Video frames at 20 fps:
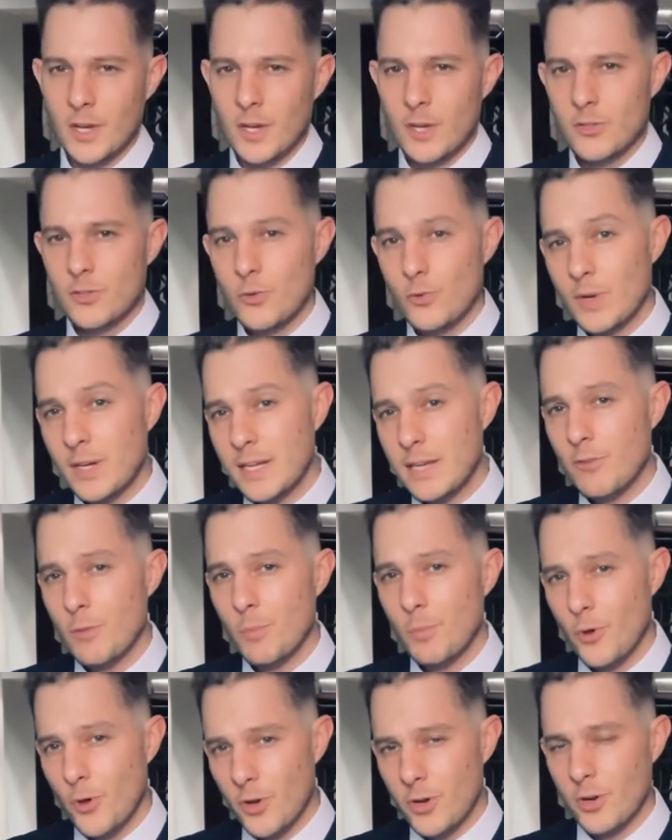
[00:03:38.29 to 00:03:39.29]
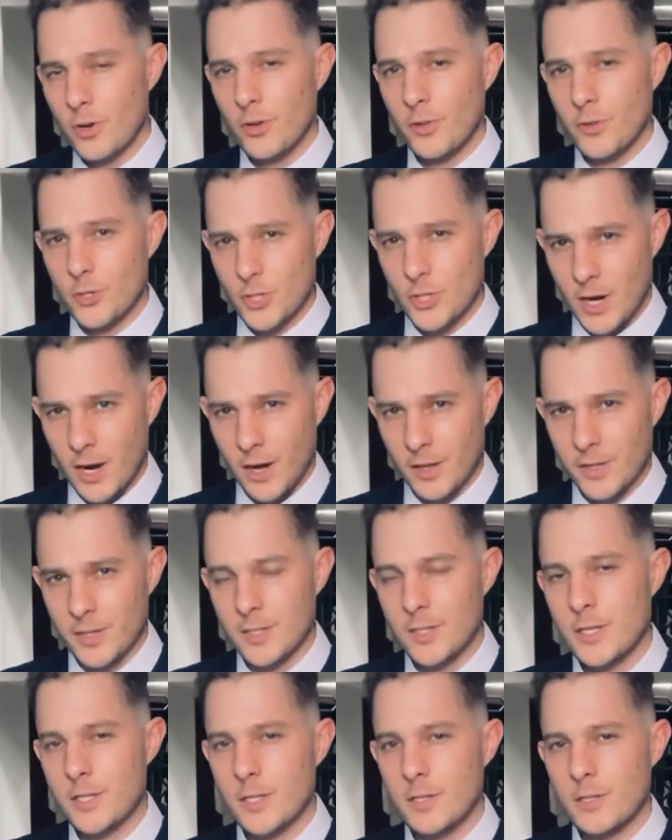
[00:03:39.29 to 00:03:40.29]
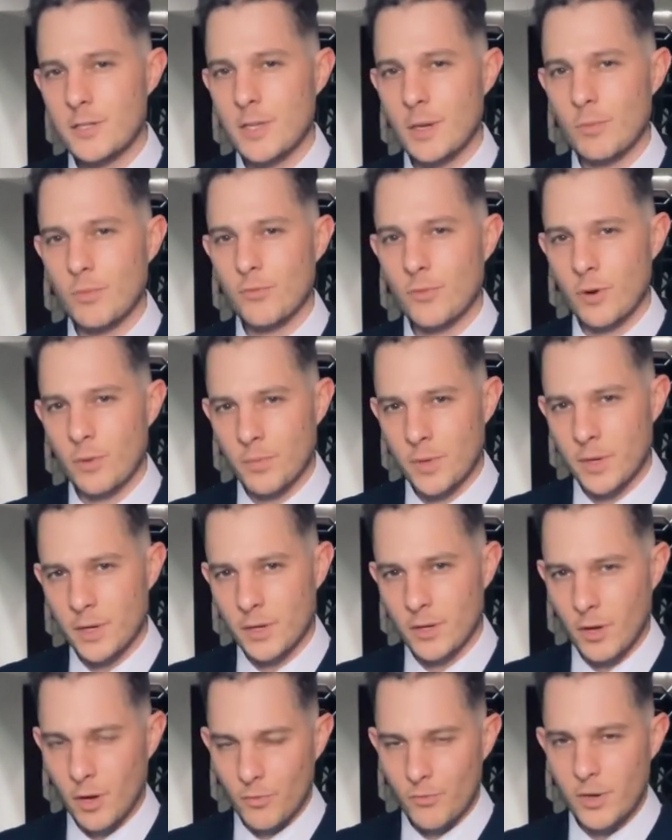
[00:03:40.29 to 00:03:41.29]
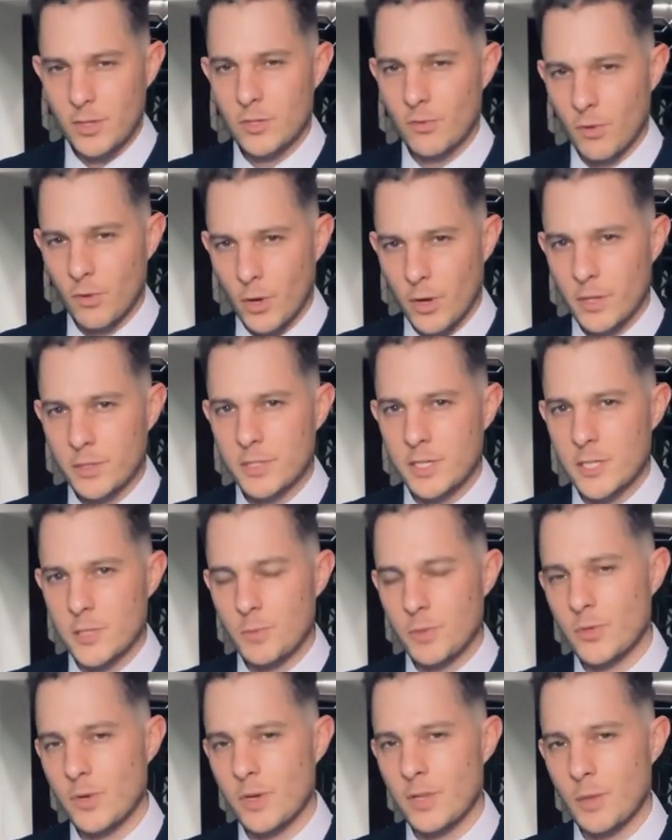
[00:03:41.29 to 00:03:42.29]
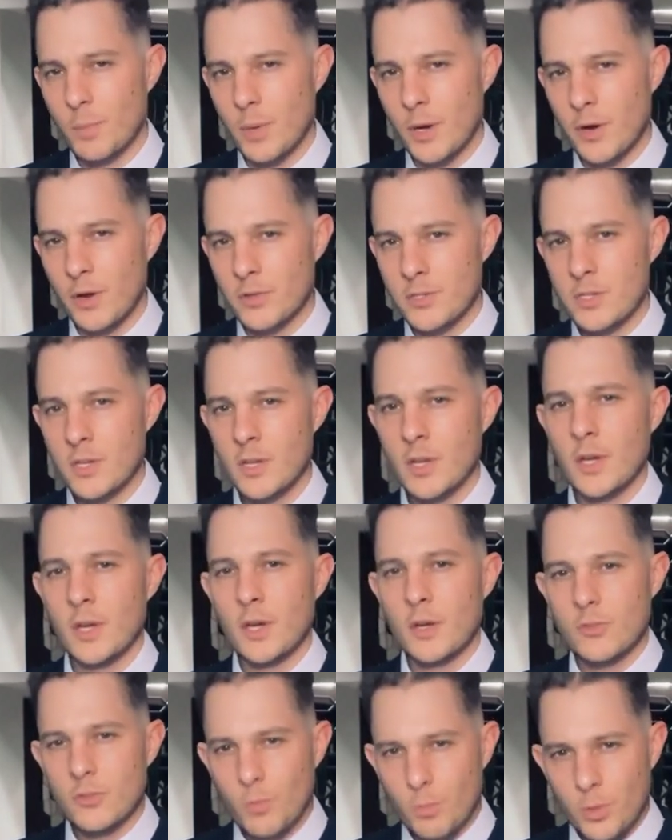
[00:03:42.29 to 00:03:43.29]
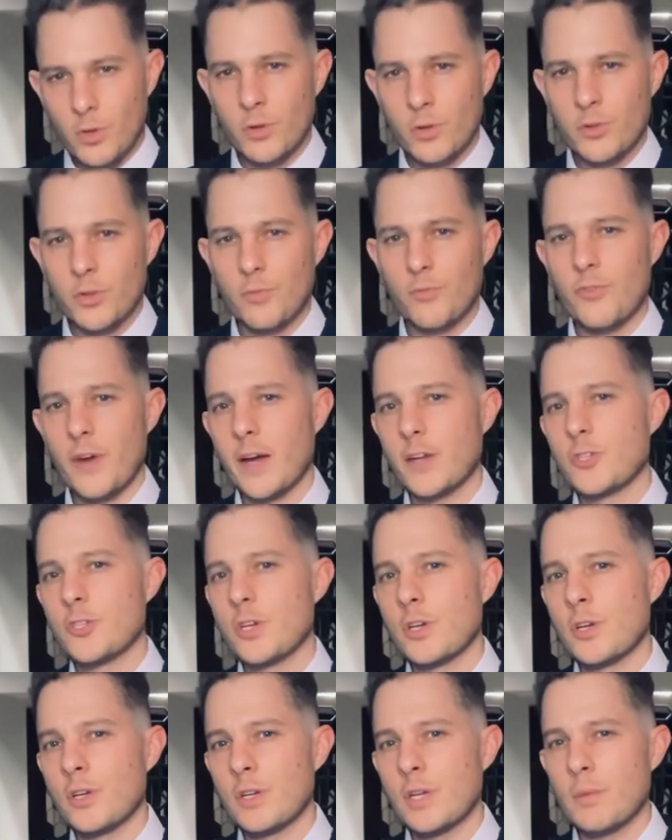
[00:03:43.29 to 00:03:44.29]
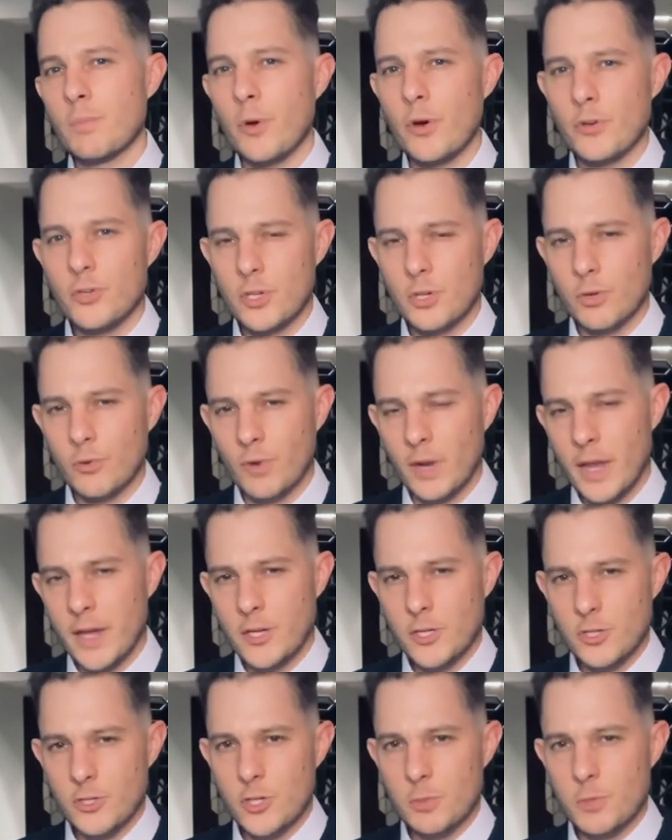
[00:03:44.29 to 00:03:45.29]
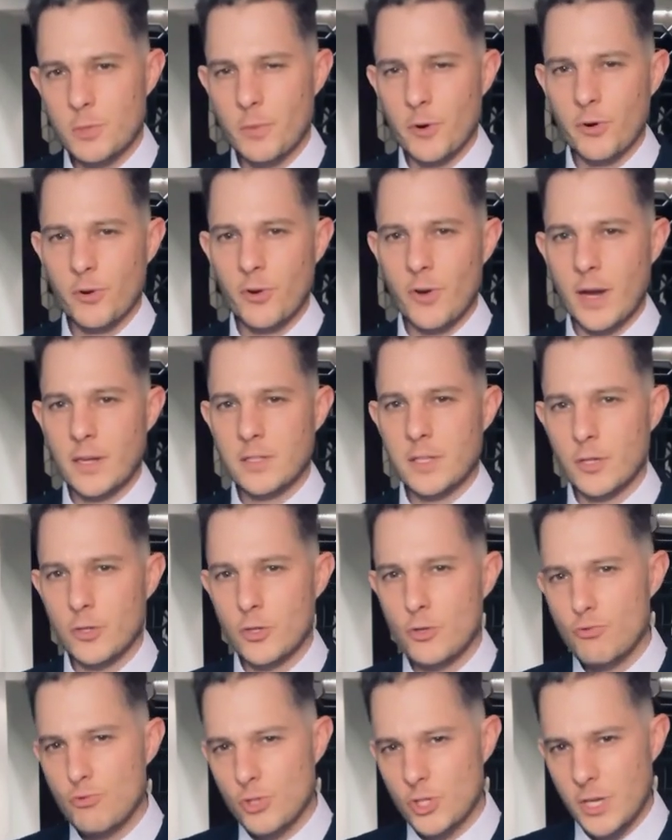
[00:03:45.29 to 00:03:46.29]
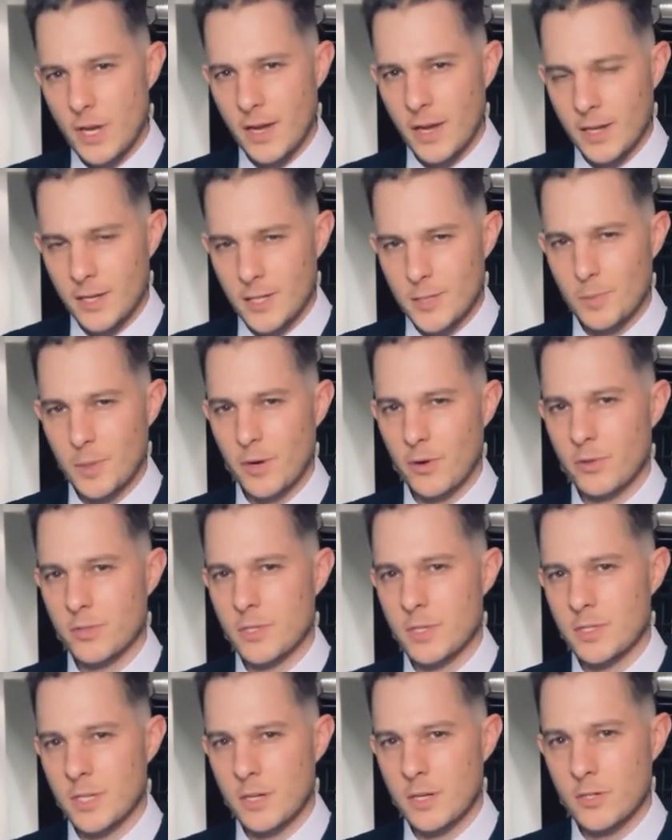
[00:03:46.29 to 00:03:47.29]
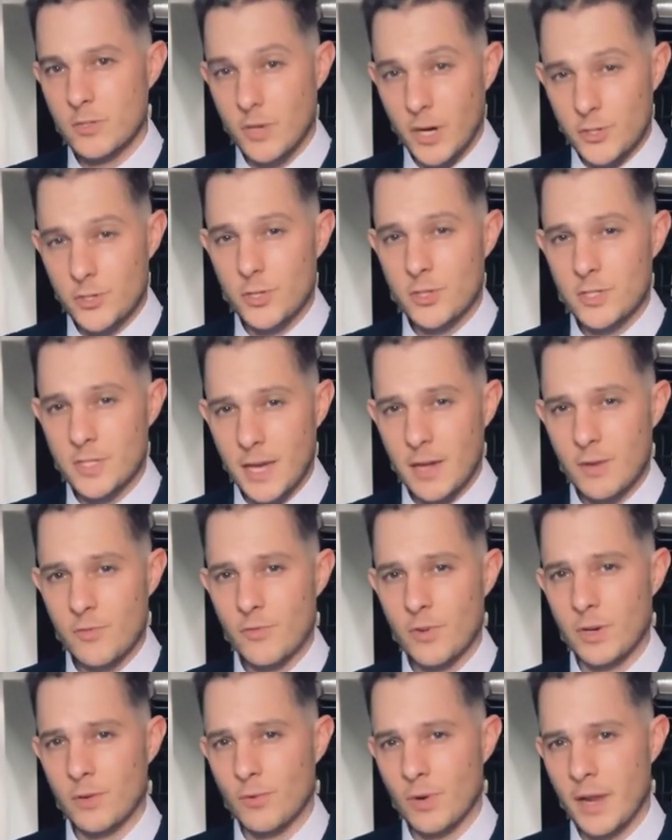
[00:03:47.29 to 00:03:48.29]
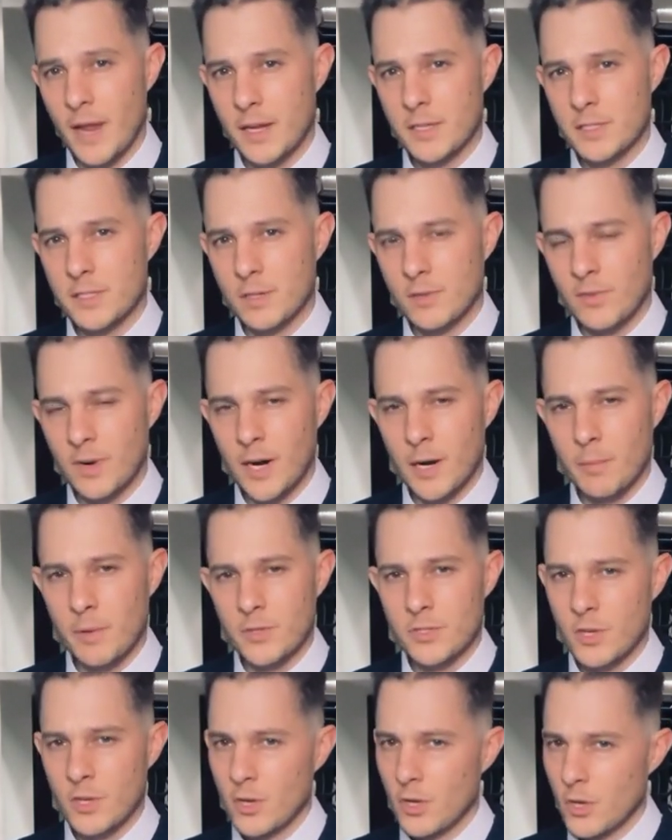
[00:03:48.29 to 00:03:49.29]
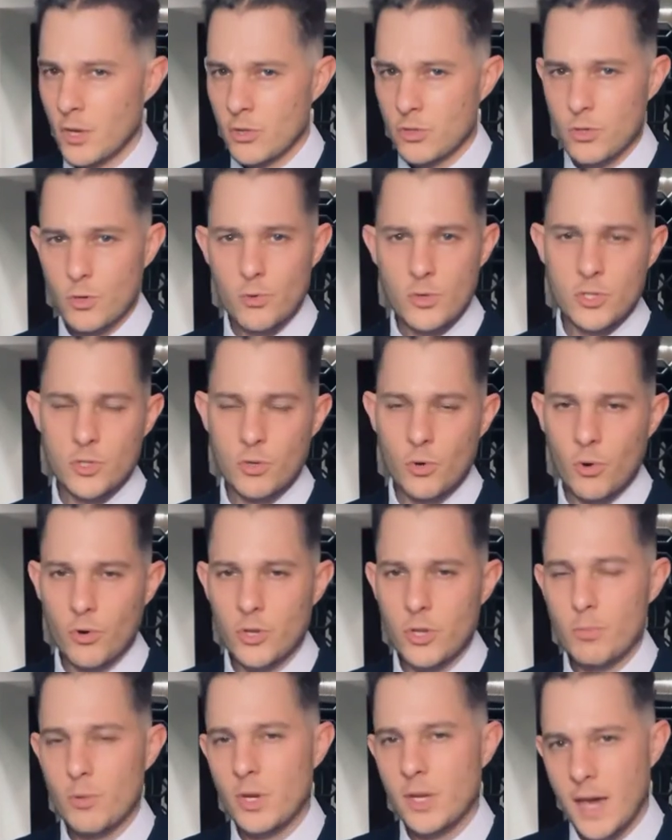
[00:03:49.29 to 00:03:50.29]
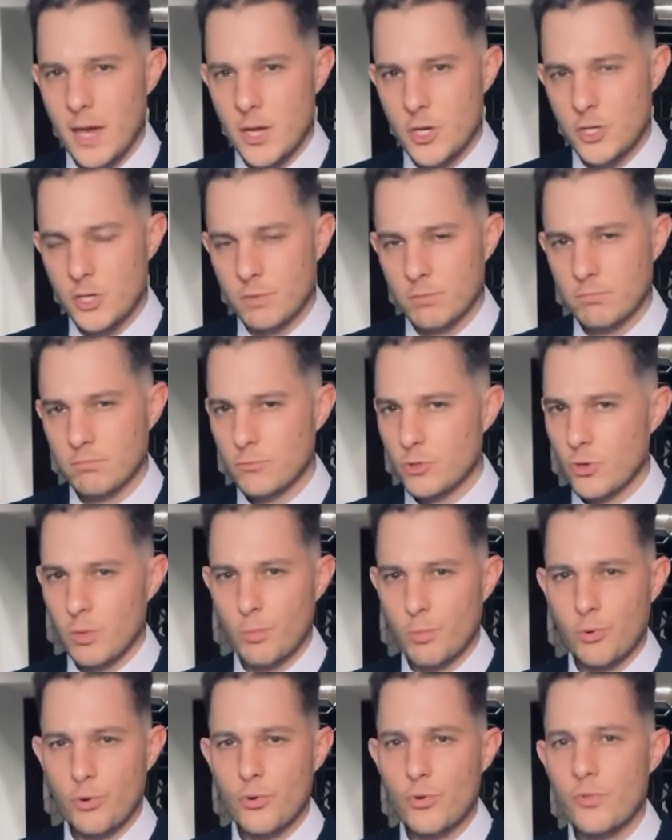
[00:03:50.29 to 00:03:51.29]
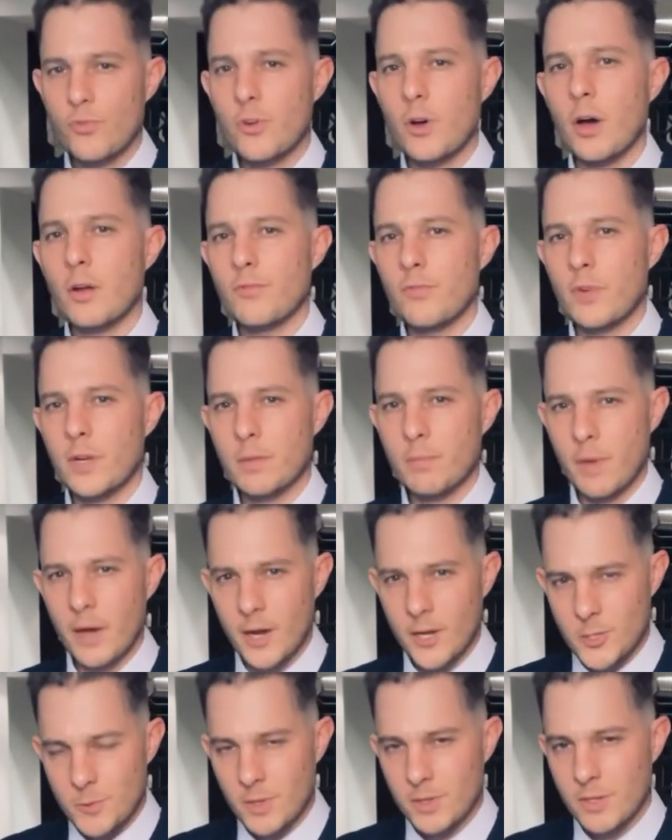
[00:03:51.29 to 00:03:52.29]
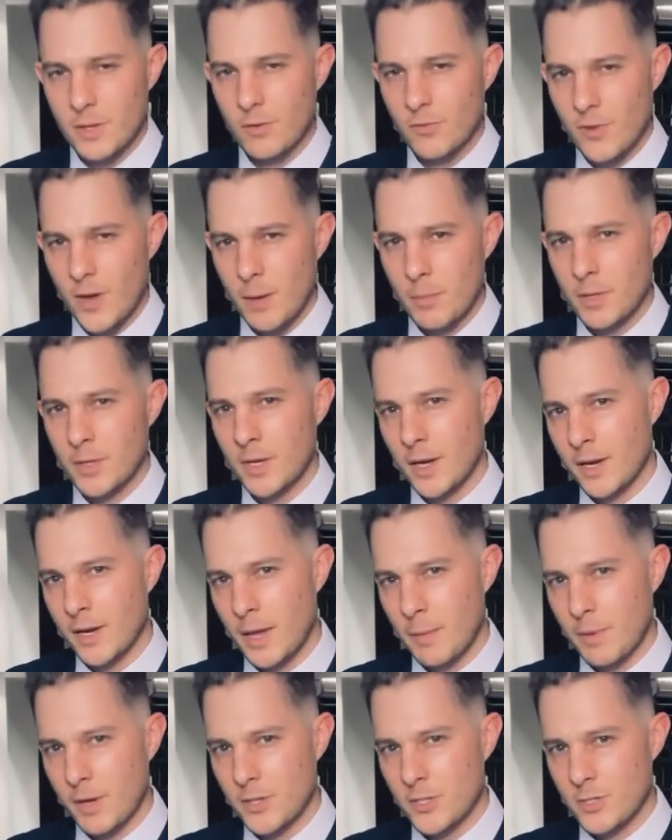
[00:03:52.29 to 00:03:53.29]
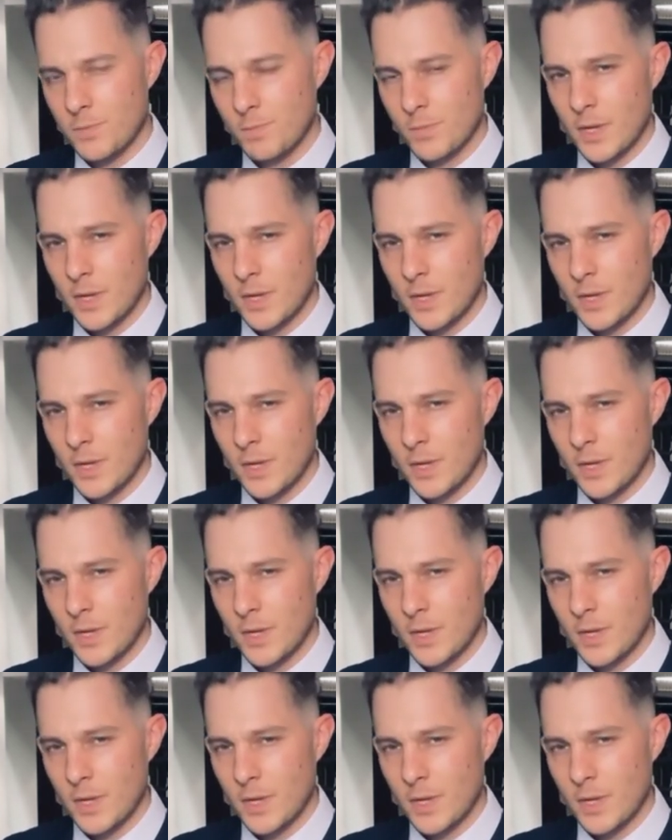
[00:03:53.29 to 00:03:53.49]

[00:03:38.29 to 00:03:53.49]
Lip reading: to relieve the burden on the child and distance them from the conflict of loyalties between the parents, to build the fractured emotional relationships by creating new shared experiences in a structured, safe and relaxed environment, to restore communication, to improve conflict management and family dynamics.